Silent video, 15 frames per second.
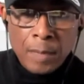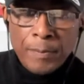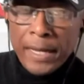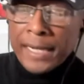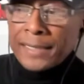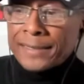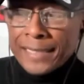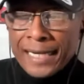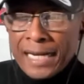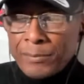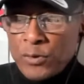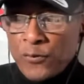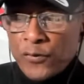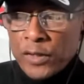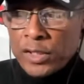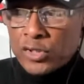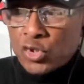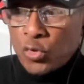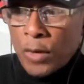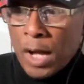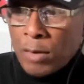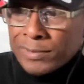By the time you finish
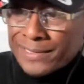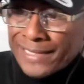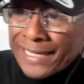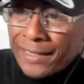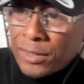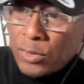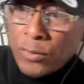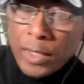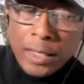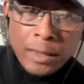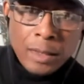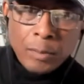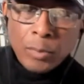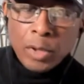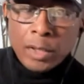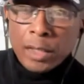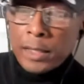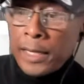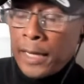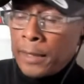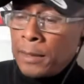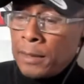2 hours later, you end up
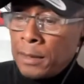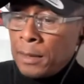looking at,